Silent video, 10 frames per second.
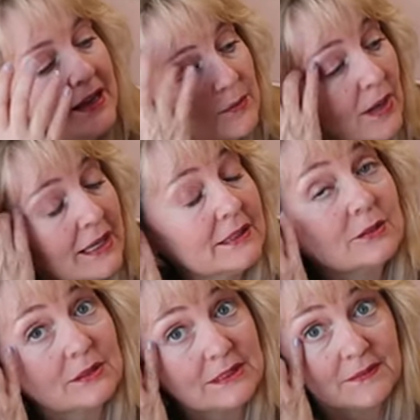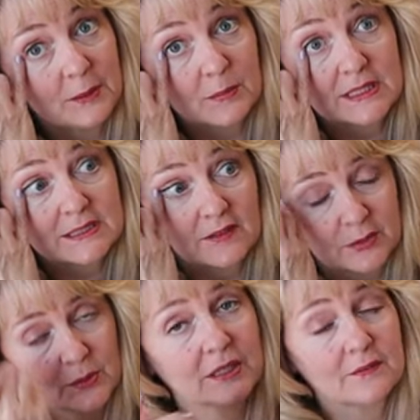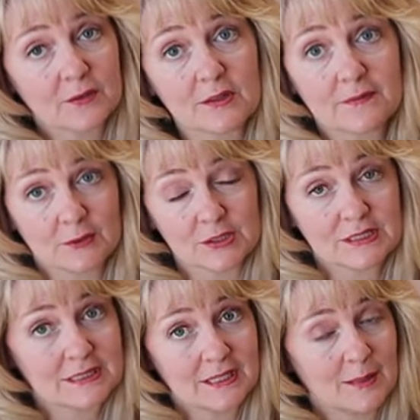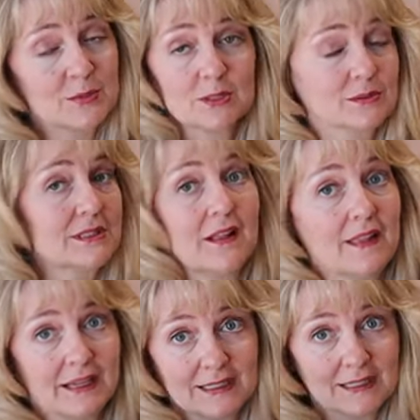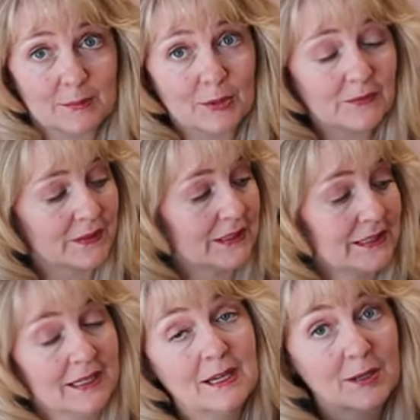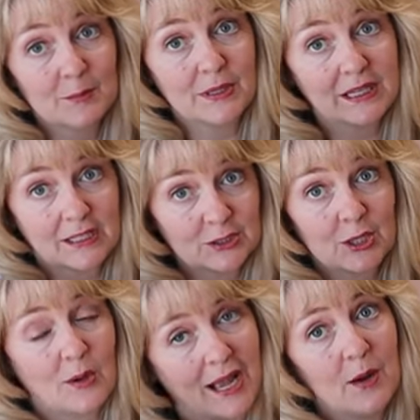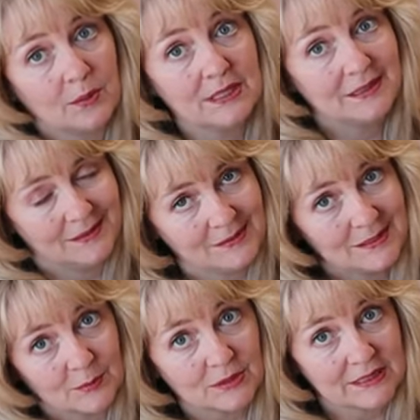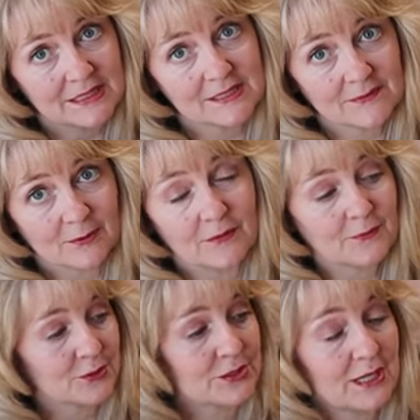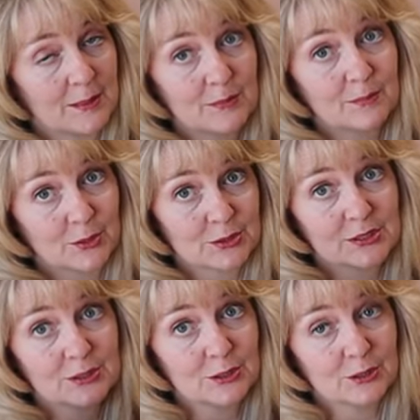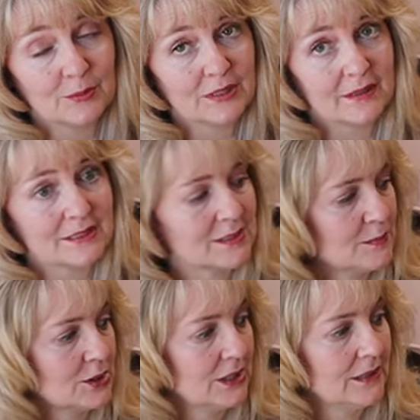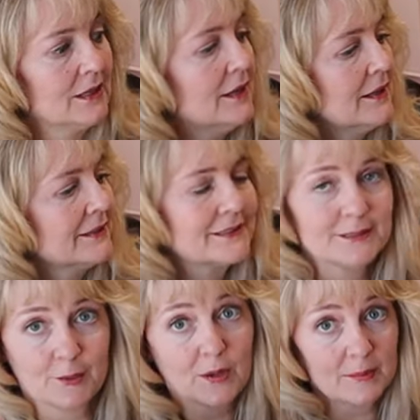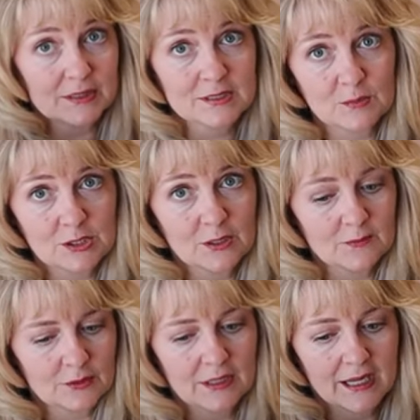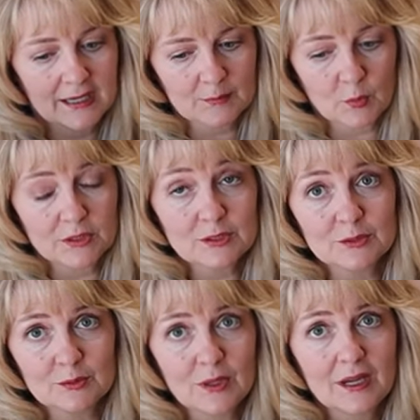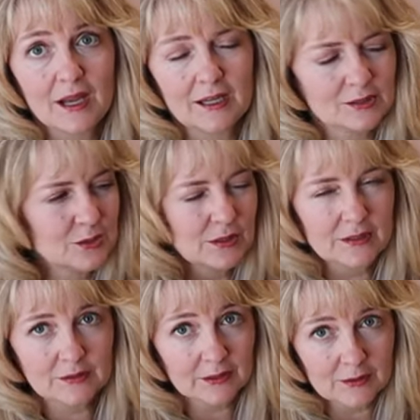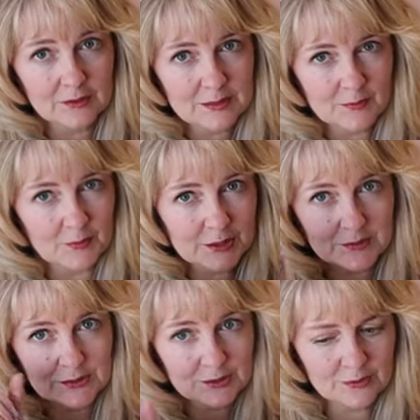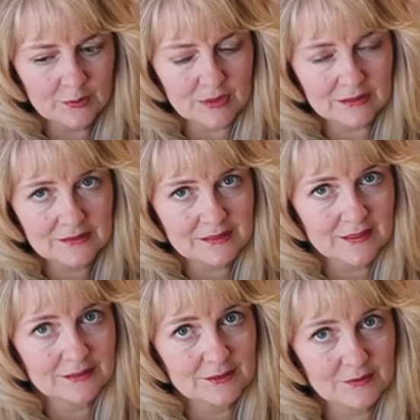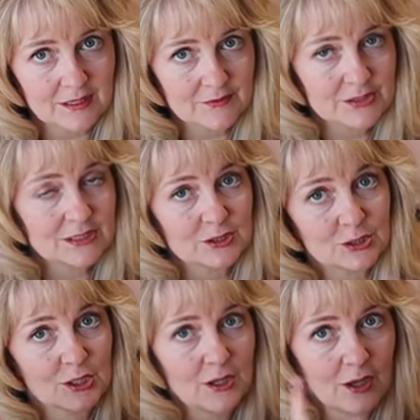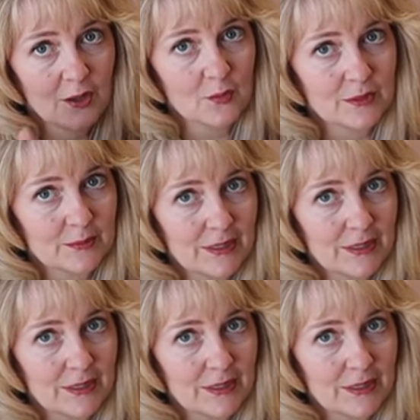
it, I literally film myself doing it for the first time. So it's not like I did it perfectly, but I show how easy it really is for a first time person to do it on this machine. So I'm going to switch it over and I'm going to uh, do a little close-up for you and show you what it looks like to do the cover stitch all the way